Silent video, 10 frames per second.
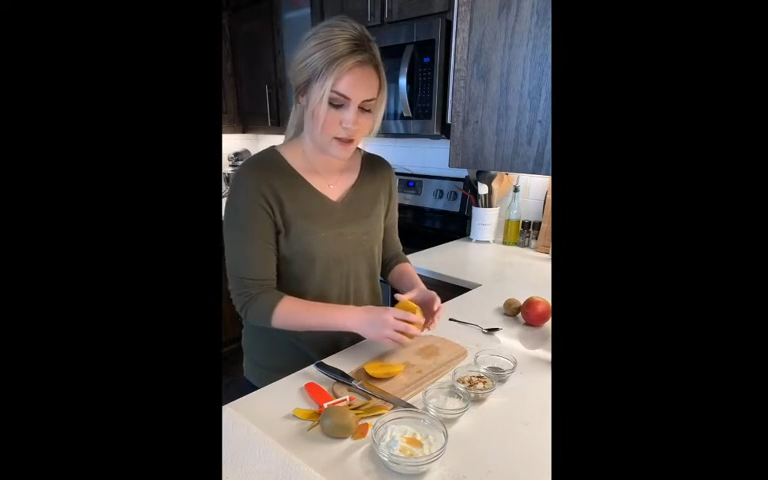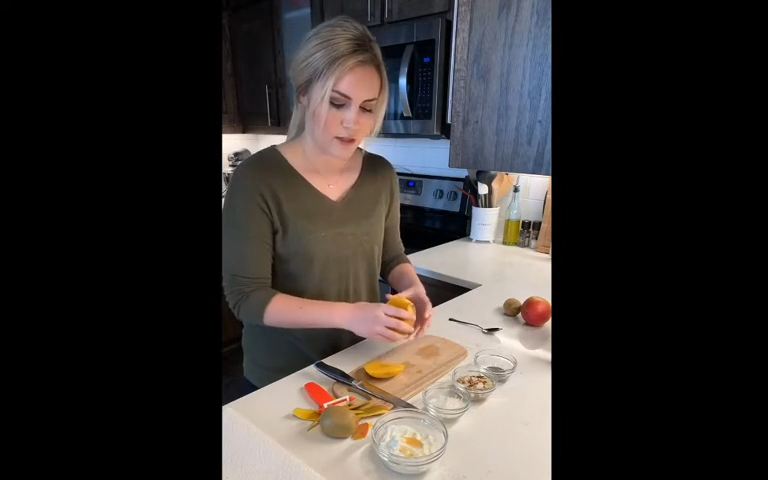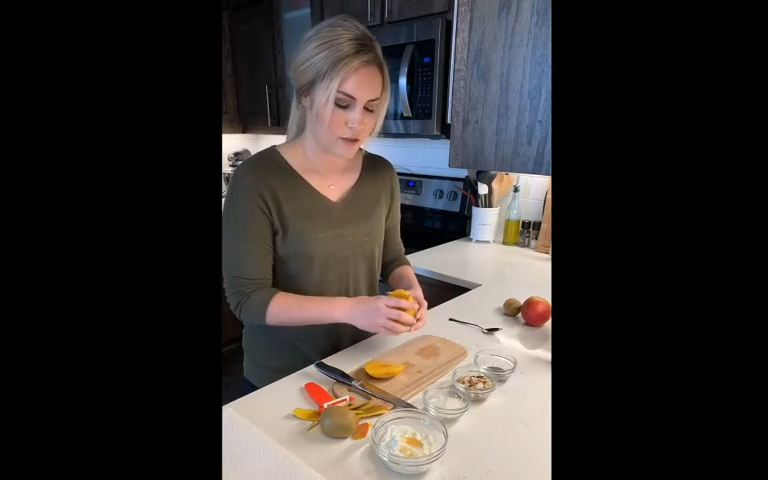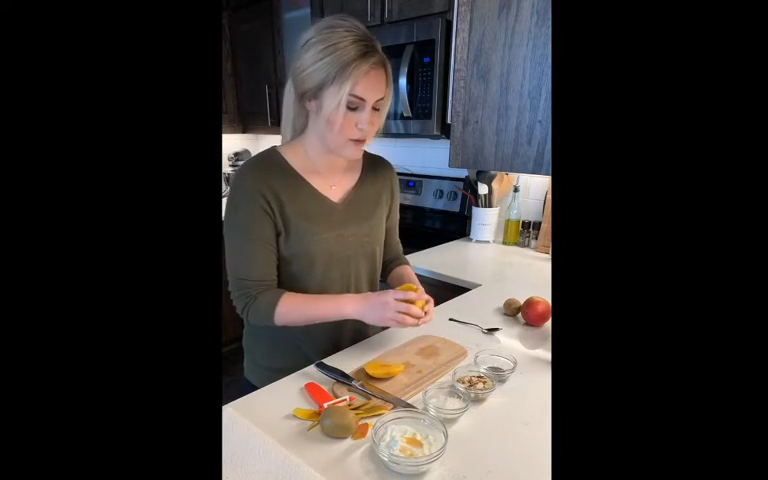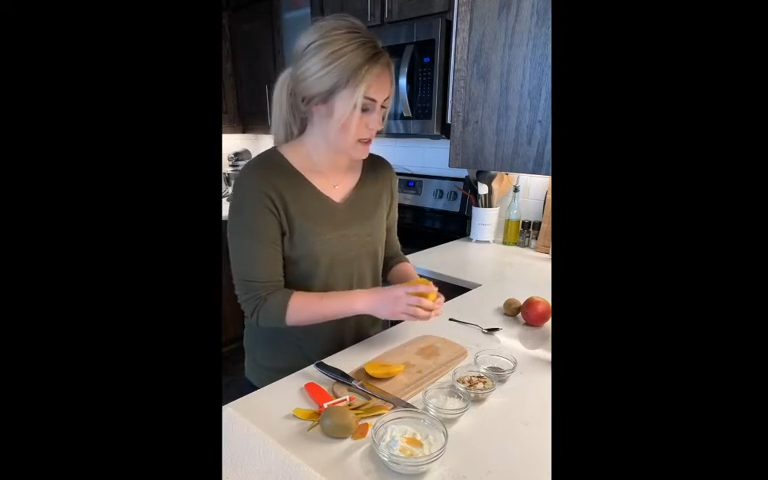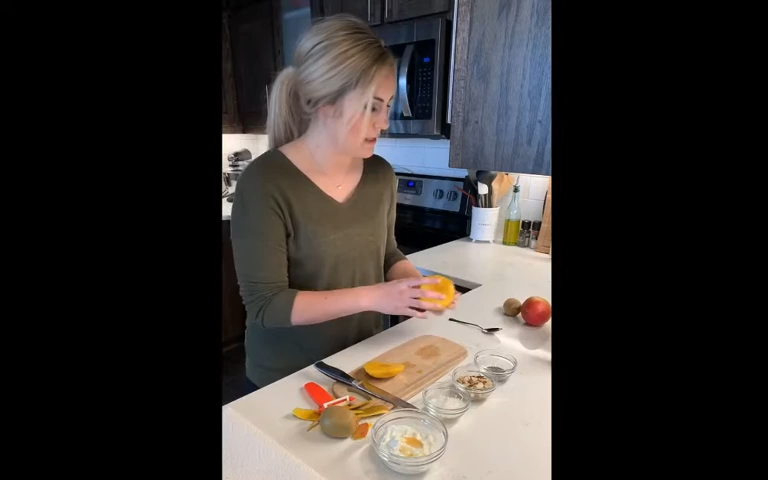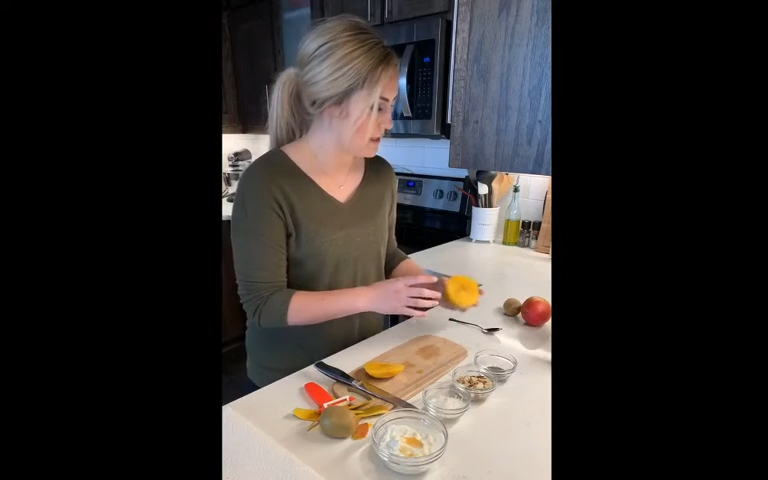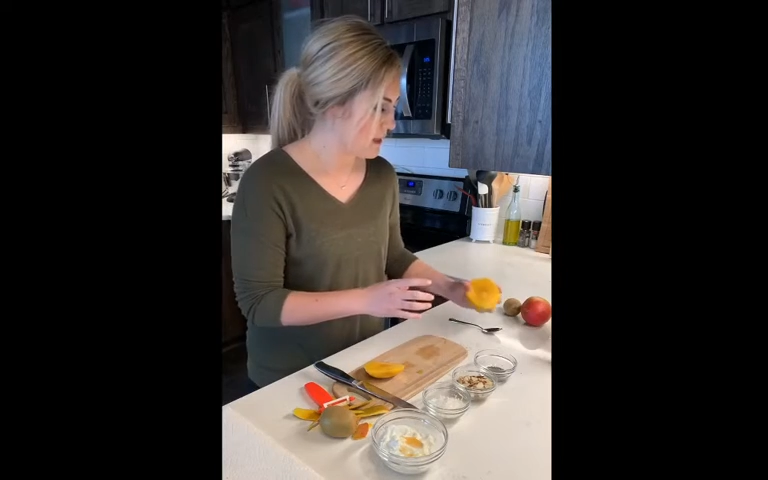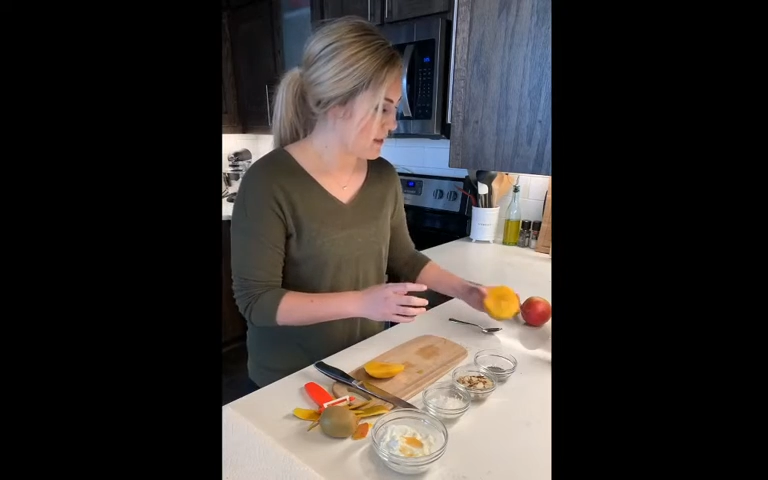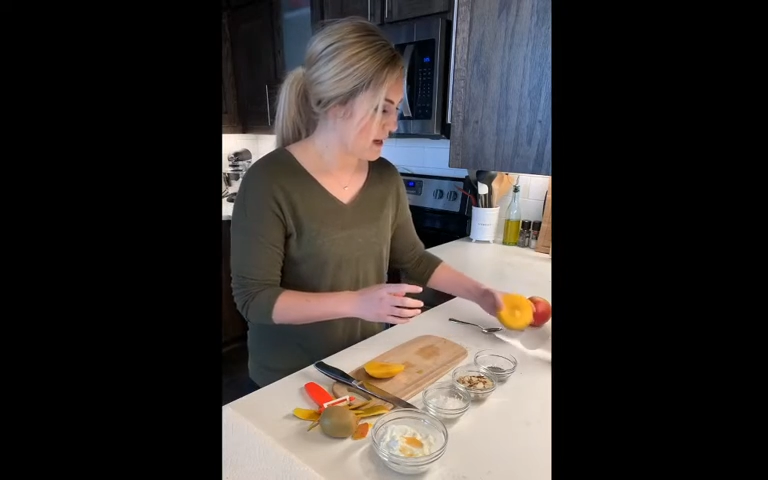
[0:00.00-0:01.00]
So we can
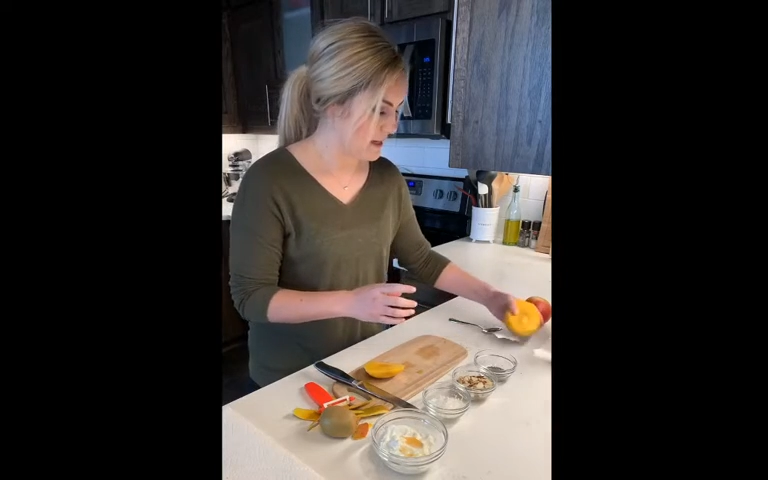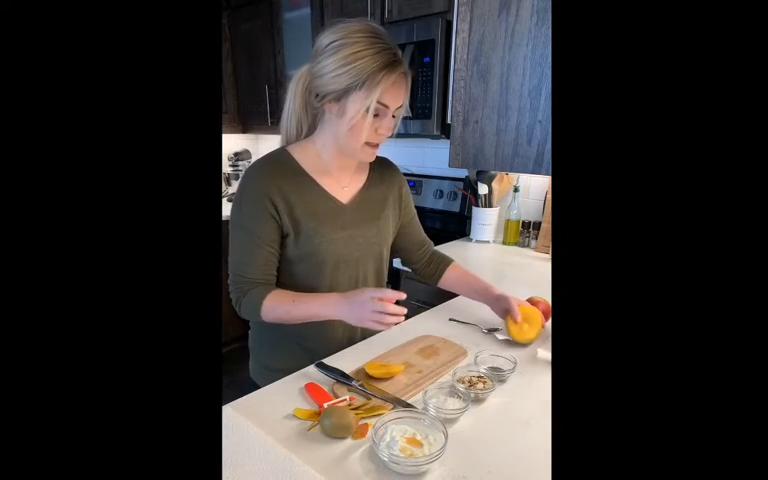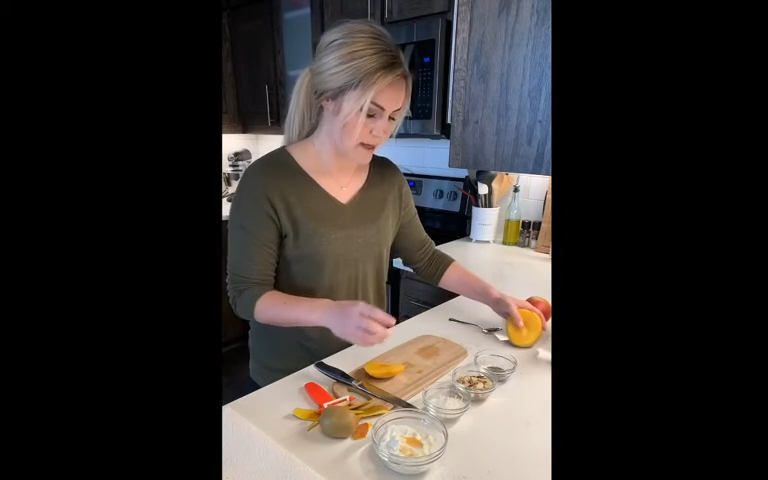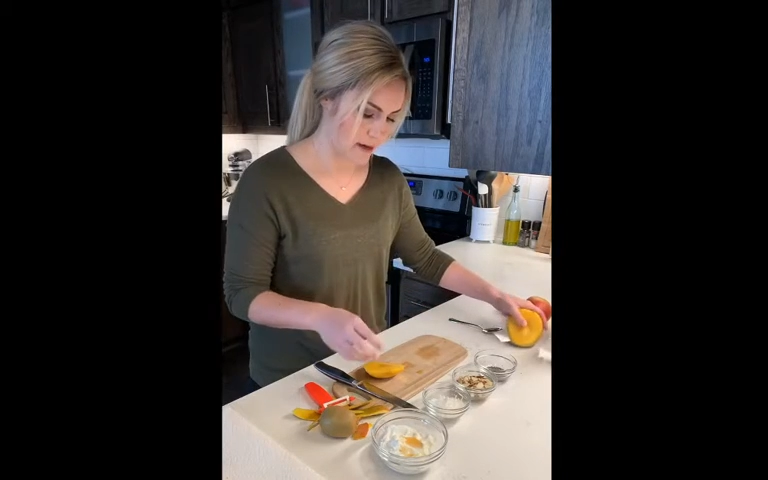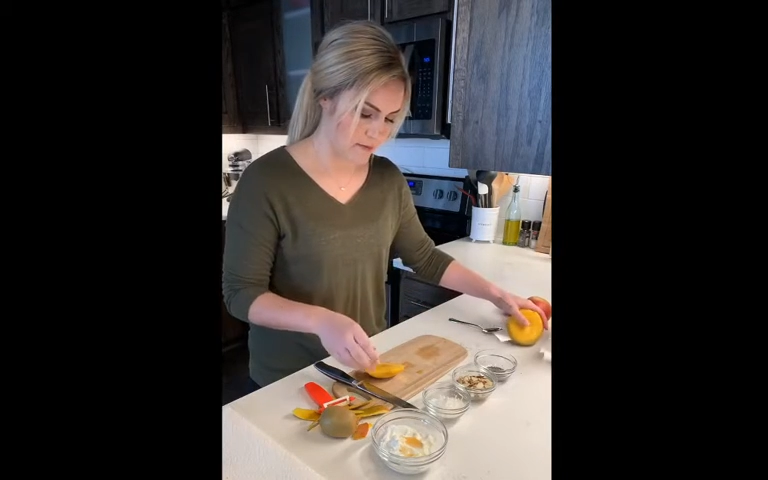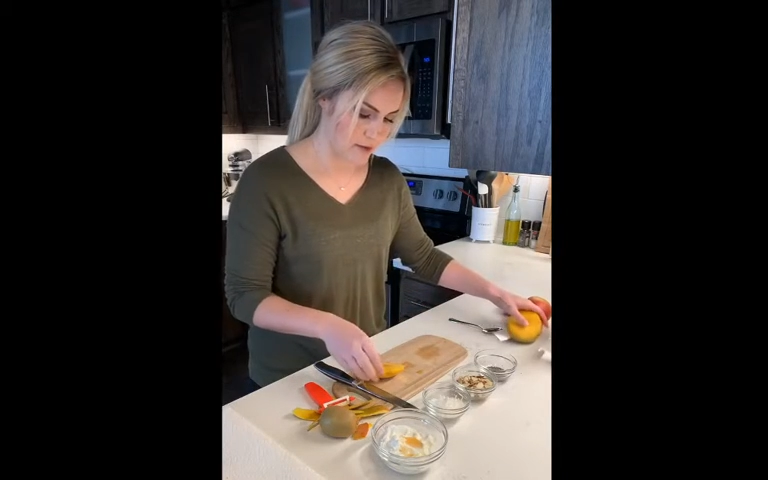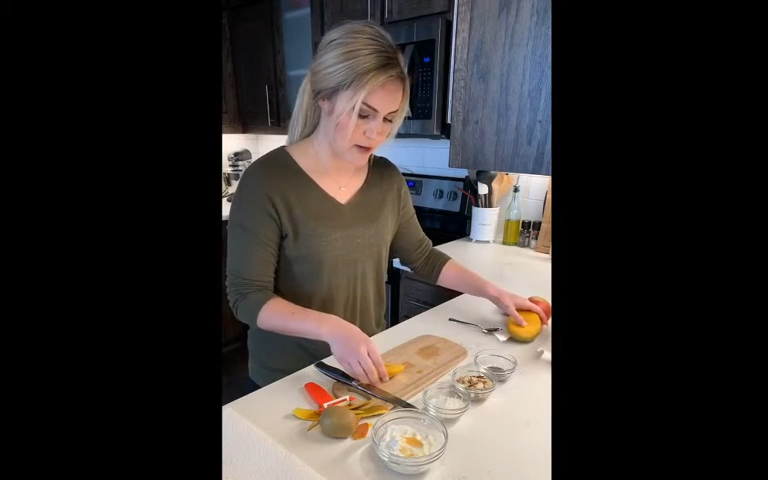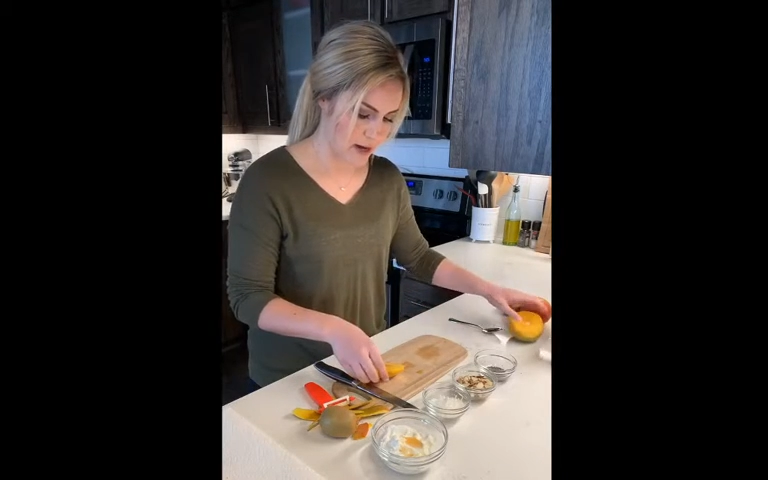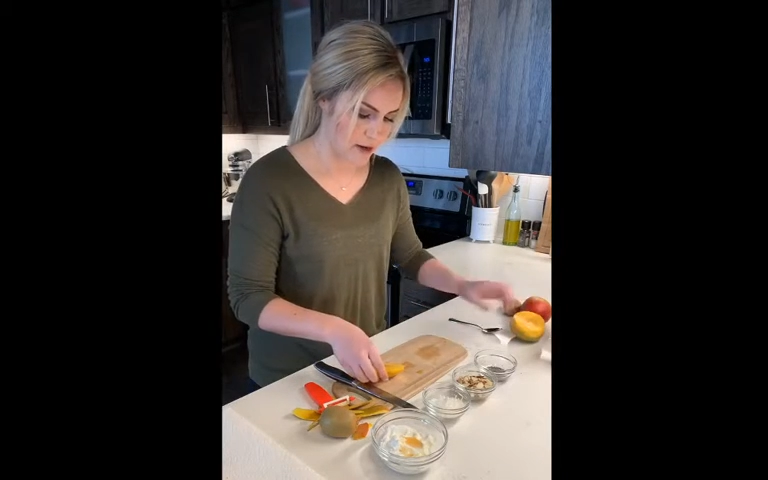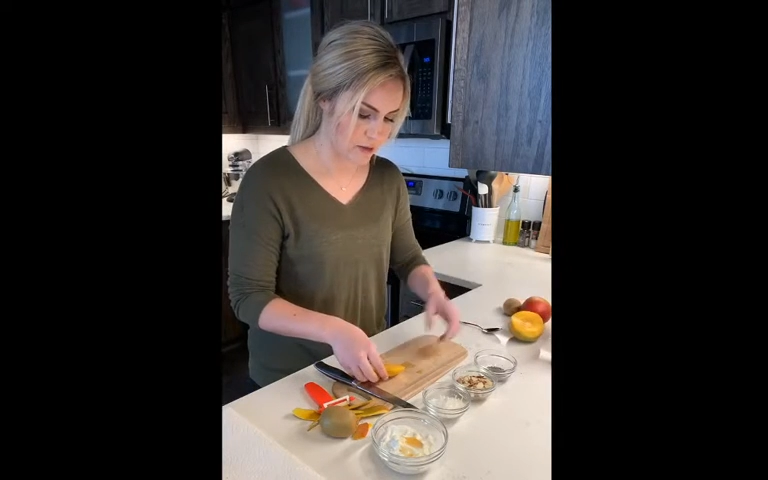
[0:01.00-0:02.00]
set that aside for
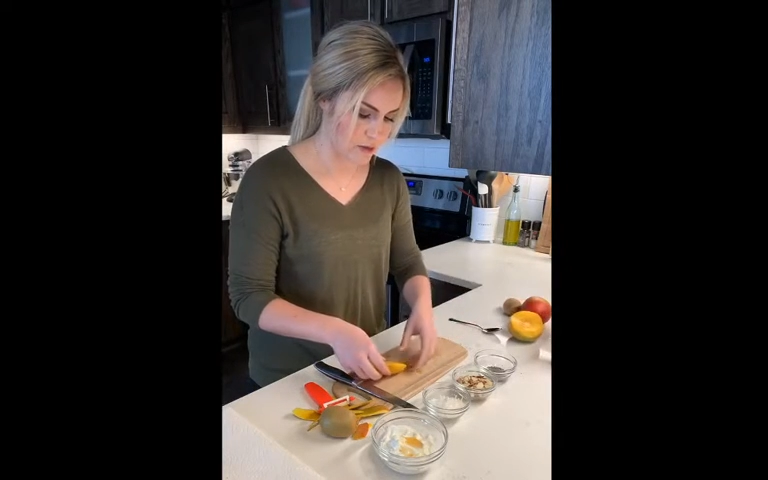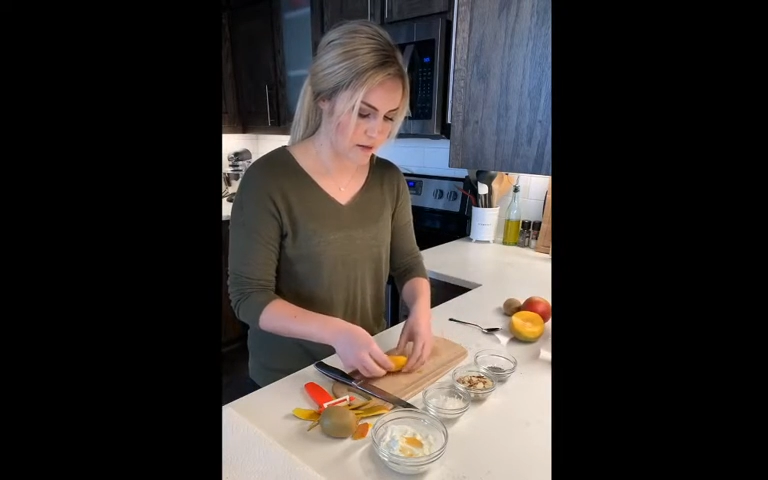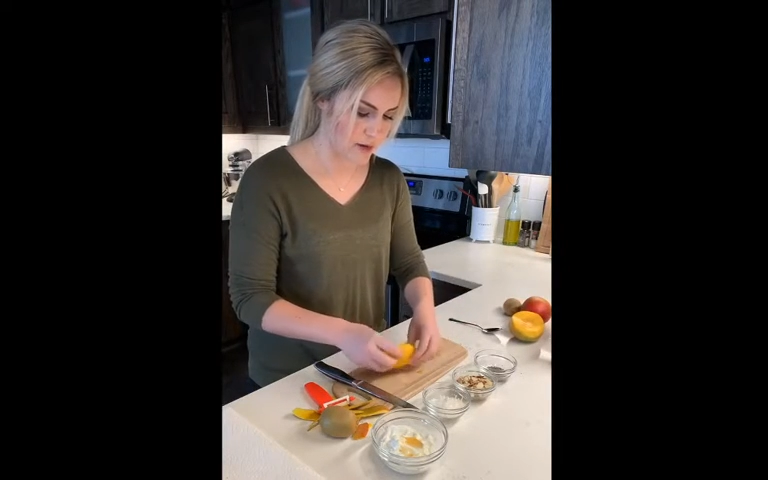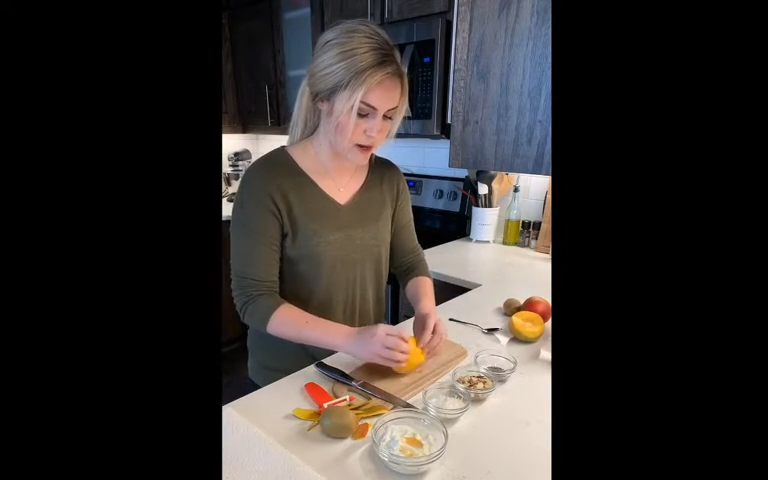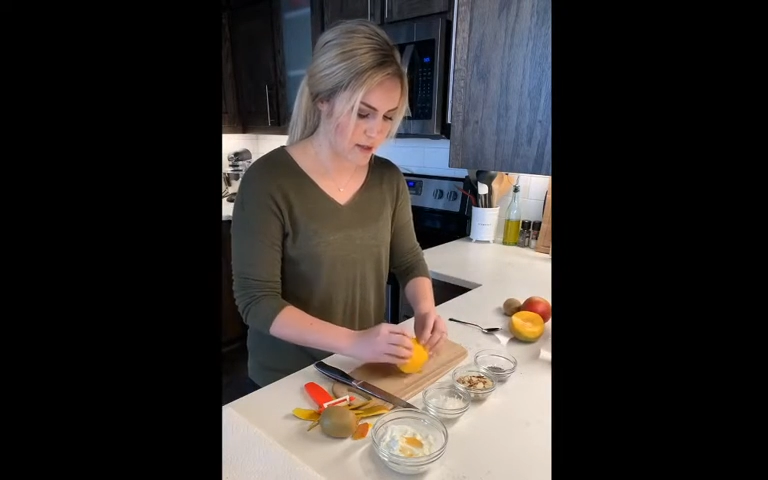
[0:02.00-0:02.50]
now. So I've got